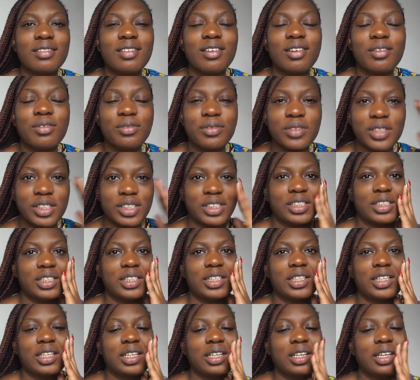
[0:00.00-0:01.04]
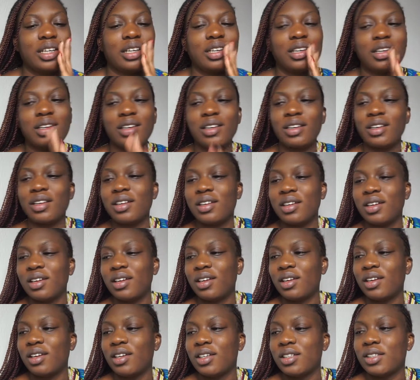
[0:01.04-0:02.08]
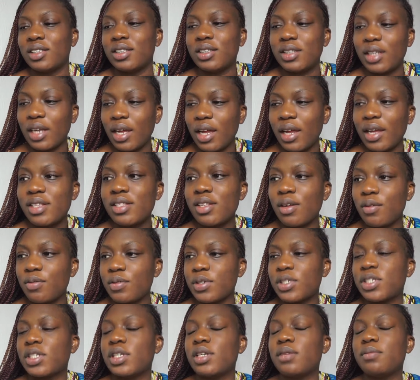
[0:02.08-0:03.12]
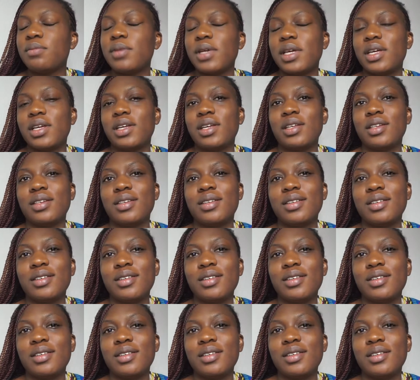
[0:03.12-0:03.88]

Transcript: officially Today has officially been